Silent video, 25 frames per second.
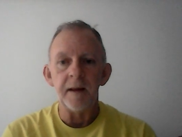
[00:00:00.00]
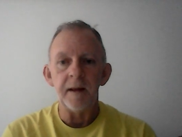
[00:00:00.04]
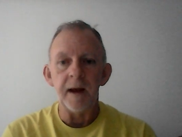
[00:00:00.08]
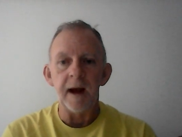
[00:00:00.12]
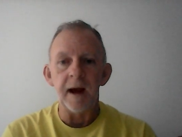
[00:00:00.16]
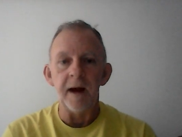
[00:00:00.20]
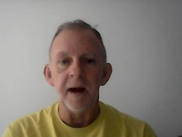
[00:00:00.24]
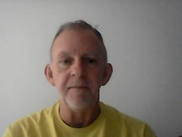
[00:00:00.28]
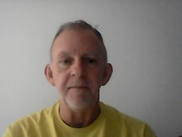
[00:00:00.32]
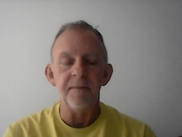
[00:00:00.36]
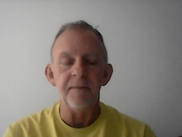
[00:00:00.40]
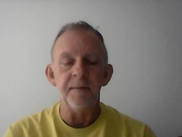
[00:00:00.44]

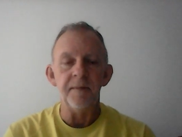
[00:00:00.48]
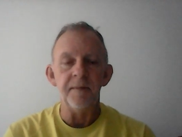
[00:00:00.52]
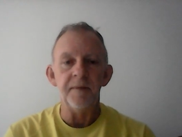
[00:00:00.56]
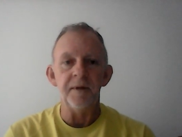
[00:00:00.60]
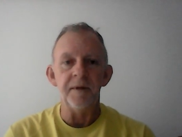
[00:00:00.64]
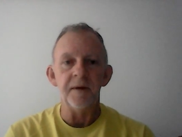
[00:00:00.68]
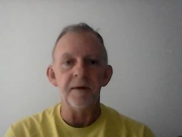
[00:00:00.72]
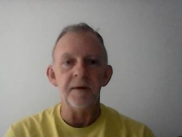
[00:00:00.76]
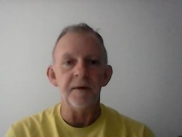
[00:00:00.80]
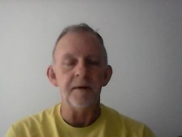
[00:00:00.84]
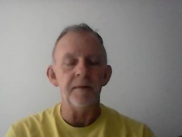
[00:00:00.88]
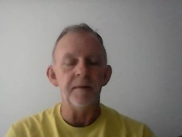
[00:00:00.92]
I,
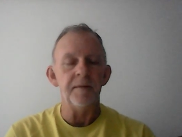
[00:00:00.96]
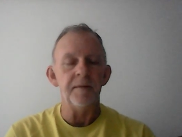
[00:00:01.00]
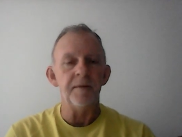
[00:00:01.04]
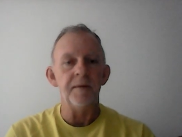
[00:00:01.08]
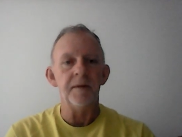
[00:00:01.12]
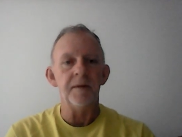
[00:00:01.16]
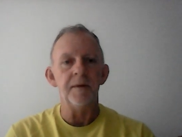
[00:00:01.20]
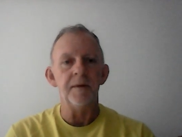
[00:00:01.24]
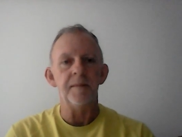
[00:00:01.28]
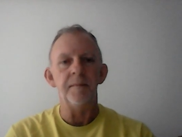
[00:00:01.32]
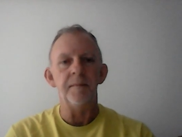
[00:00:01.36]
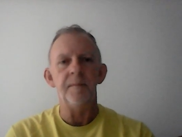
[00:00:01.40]
the
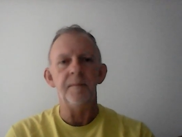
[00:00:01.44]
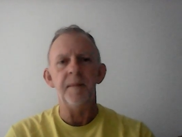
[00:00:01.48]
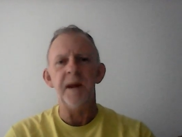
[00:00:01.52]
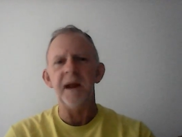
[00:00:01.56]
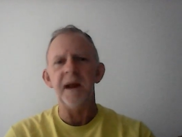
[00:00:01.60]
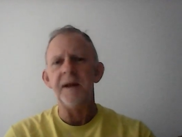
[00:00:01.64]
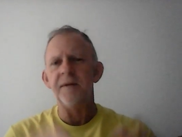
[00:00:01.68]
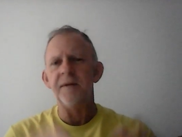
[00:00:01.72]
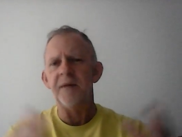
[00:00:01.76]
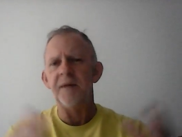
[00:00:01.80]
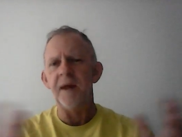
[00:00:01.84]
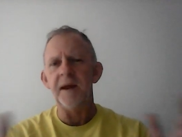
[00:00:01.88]
the
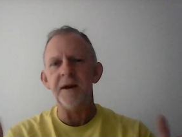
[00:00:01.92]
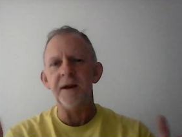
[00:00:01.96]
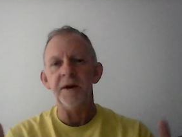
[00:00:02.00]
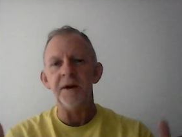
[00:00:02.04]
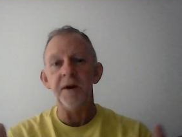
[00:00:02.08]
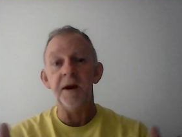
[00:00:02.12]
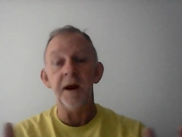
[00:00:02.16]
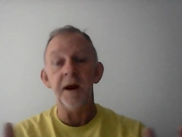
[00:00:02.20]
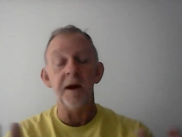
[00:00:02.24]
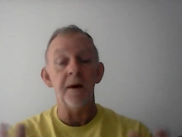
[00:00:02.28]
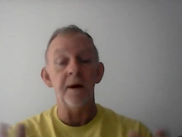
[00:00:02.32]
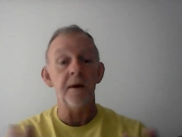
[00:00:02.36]
big thing you
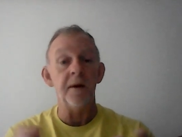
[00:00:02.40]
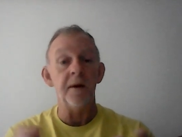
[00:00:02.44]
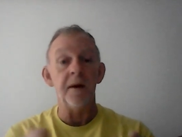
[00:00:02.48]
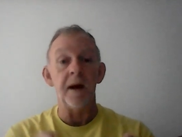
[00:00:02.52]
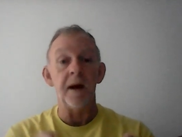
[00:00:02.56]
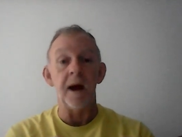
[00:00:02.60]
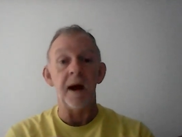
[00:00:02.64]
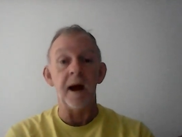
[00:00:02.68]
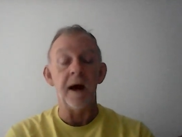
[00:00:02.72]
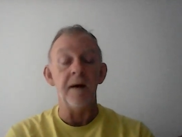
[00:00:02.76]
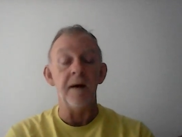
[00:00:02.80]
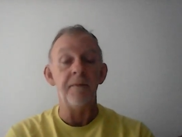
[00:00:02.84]

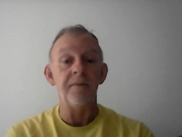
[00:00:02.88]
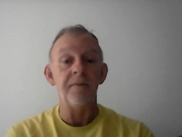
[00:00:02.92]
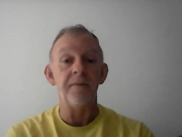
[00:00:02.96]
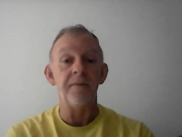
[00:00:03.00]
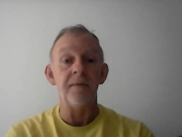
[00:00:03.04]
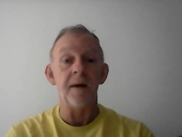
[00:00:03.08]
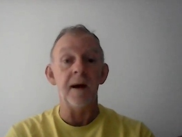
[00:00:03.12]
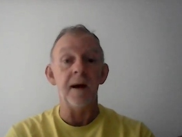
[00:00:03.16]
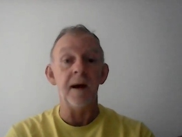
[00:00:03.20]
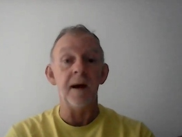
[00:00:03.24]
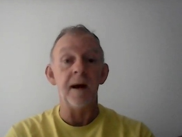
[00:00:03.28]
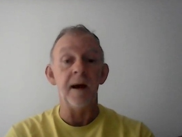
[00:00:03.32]
hear, I,
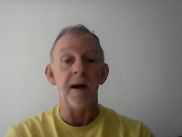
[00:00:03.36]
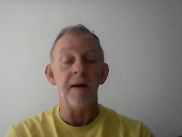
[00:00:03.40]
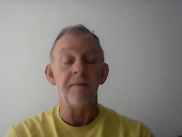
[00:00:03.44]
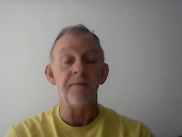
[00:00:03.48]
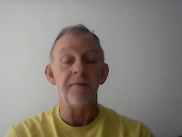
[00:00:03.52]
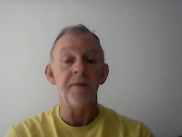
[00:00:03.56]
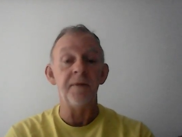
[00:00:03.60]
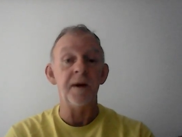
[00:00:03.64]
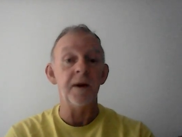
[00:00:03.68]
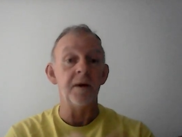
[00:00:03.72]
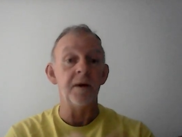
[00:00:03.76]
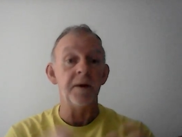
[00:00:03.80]
I
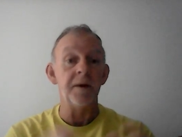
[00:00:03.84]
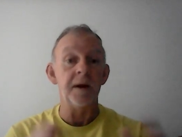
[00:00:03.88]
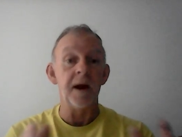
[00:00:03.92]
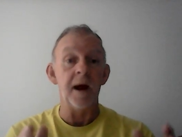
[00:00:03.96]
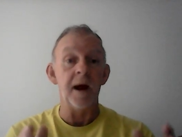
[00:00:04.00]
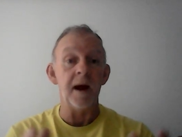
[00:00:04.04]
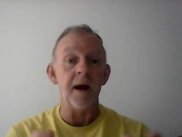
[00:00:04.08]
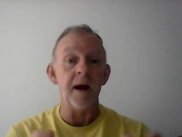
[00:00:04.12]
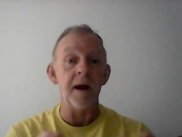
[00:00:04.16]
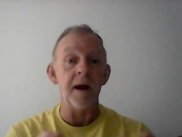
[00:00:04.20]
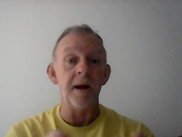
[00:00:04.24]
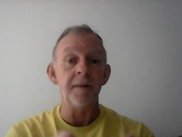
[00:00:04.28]
fear
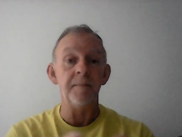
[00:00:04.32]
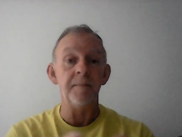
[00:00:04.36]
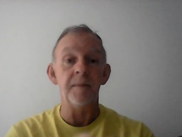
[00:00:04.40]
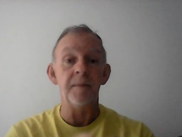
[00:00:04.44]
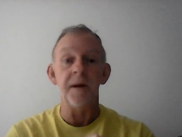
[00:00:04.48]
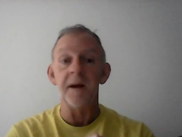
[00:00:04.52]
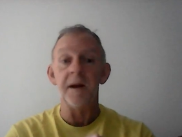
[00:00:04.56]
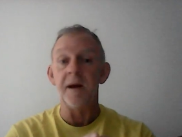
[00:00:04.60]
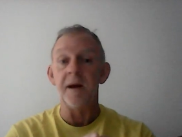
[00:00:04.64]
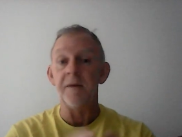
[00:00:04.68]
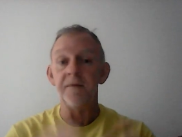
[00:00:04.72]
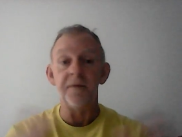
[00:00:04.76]
God,
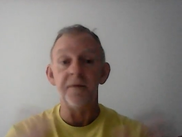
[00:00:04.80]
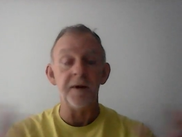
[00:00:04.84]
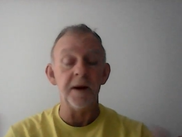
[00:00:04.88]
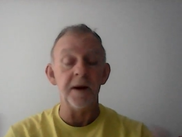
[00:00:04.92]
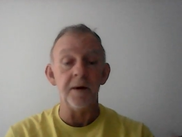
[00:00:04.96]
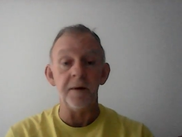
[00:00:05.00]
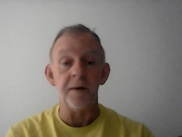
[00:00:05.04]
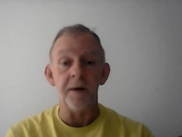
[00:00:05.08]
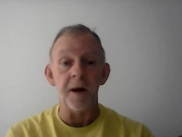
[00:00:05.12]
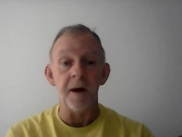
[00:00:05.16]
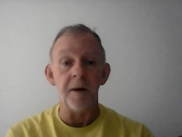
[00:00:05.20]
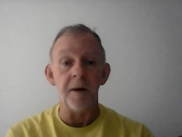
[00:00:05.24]
but I
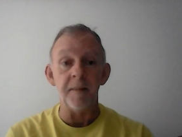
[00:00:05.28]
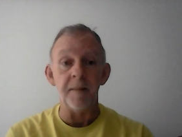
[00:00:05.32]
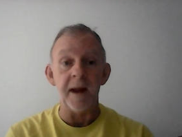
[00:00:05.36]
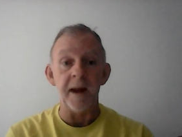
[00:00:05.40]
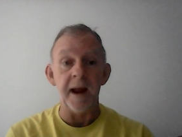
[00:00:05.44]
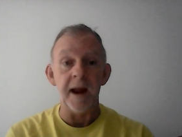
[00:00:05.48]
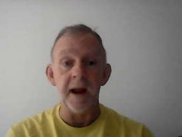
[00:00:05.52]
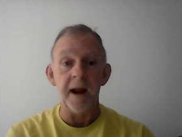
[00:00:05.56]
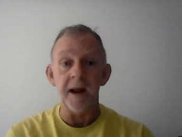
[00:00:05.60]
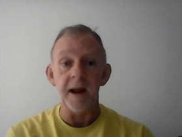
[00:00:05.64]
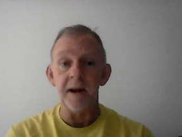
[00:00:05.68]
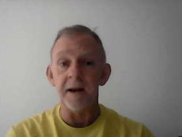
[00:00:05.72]
fear no
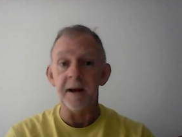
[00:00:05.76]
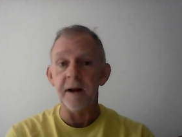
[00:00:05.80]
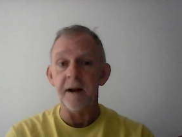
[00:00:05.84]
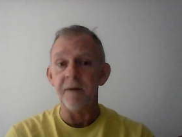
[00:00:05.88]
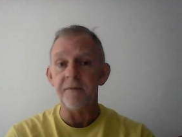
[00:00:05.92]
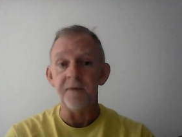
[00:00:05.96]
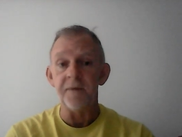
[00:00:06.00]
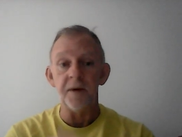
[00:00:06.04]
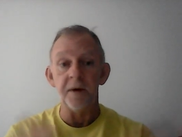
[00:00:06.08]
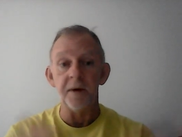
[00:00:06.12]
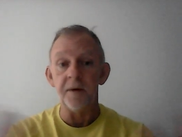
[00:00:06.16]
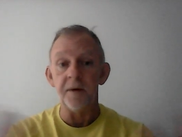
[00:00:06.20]
man. I
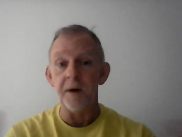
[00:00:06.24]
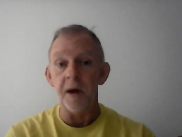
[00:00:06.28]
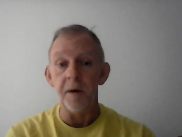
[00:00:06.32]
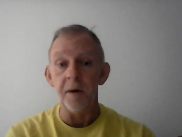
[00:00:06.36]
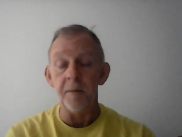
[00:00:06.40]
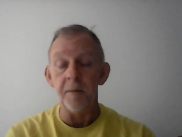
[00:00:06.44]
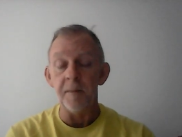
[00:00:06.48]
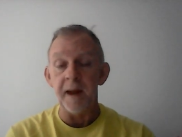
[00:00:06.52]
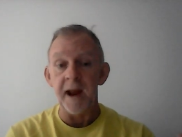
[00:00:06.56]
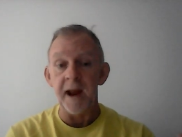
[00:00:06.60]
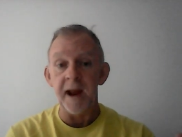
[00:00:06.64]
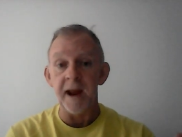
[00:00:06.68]
fear no
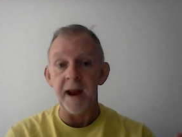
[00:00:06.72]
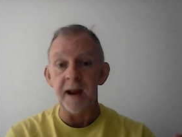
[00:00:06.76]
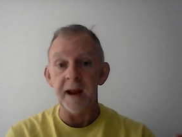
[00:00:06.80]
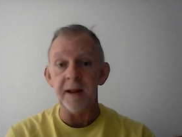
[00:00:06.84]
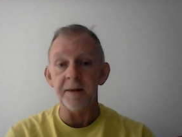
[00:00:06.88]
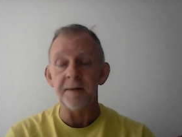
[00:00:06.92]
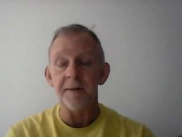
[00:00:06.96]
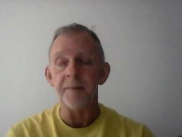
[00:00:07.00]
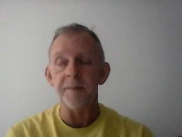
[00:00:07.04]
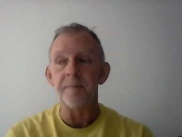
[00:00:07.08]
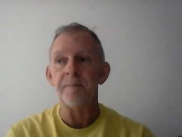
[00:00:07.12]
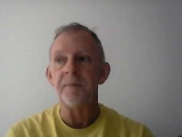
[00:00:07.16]
man.
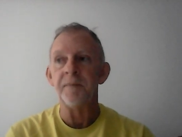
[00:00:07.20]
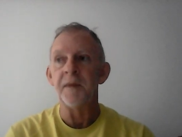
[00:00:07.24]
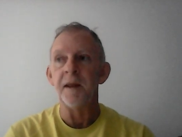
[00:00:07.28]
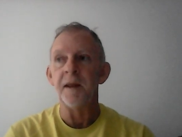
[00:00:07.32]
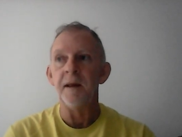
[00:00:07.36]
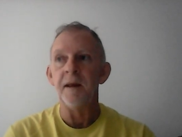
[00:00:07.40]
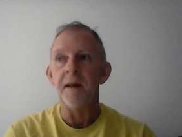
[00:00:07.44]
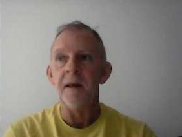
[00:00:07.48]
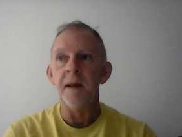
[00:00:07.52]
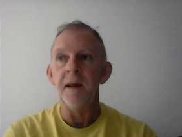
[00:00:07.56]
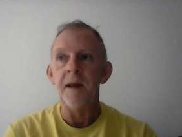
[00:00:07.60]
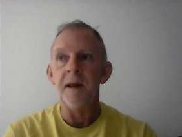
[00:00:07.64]

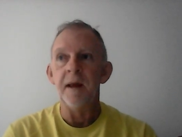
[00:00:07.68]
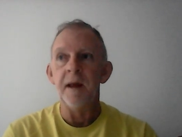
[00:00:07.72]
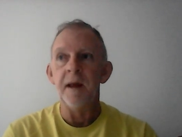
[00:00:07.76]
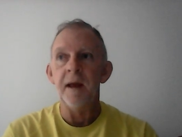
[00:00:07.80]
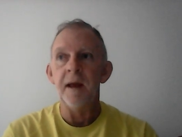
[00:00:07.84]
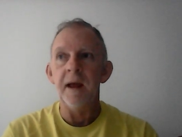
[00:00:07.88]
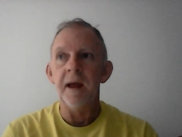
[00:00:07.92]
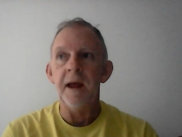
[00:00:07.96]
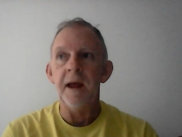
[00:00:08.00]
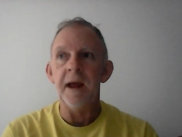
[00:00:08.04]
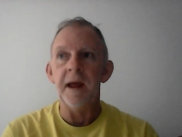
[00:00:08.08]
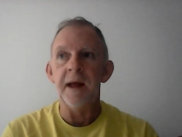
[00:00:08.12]

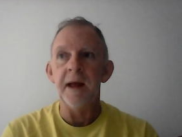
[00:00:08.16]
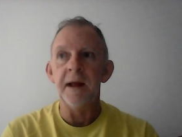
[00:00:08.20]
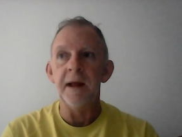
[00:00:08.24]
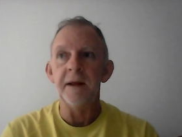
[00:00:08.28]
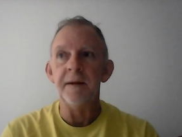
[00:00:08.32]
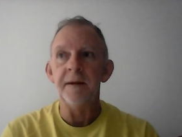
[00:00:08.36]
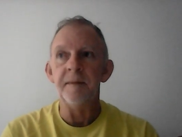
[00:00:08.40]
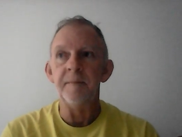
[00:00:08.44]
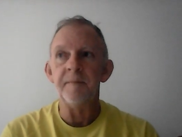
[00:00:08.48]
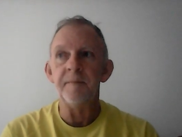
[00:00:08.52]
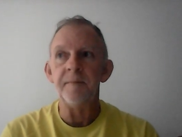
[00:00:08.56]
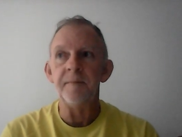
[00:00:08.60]

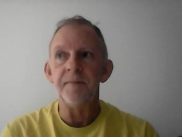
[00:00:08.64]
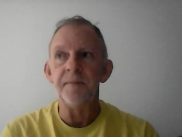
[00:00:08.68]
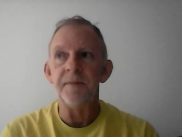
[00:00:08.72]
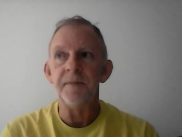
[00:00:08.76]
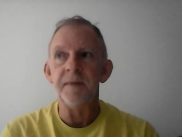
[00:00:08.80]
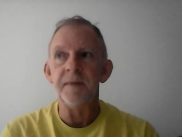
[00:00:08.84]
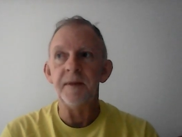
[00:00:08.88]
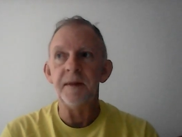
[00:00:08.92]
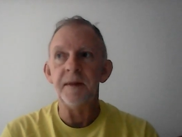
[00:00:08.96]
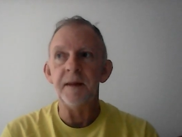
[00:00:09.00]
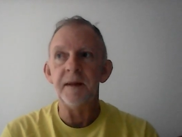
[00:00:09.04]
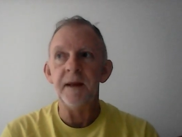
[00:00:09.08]
And
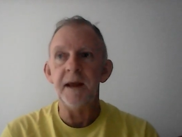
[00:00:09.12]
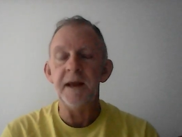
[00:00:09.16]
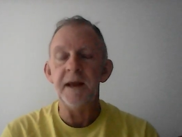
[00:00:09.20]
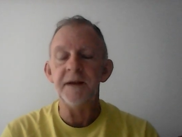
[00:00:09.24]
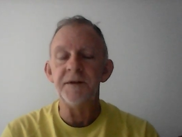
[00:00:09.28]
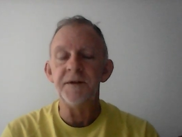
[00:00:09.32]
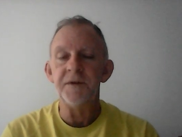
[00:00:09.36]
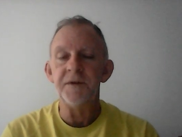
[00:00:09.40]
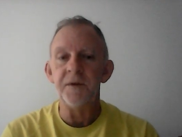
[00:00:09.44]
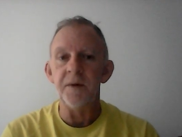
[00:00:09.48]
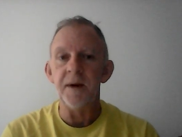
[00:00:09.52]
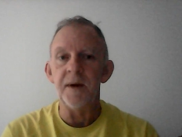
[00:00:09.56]

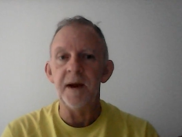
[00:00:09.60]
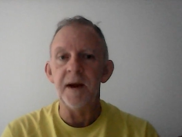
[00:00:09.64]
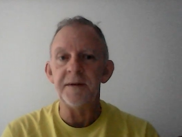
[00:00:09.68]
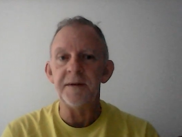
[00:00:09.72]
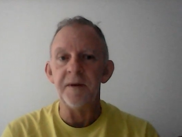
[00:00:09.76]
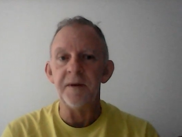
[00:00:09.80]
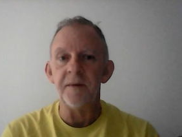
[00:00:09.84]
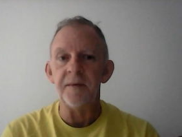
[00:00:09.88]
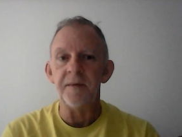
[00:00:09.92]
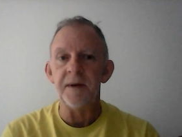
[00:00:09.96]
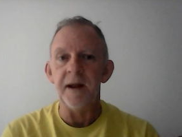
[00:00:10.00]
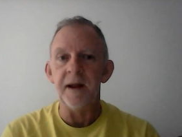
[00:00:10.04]
he's correct
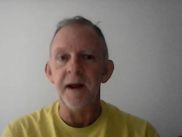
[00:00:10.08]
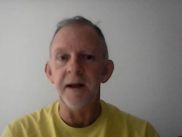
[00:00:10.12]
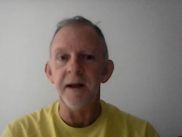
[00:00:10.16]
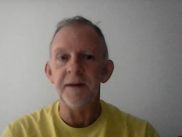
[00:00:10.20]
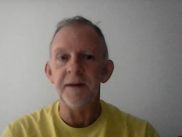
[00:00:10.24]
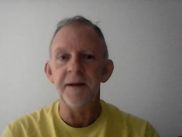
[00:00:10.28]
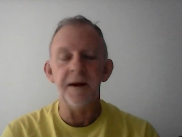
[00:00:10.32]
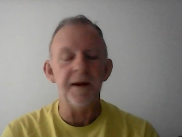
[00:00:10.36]
on that.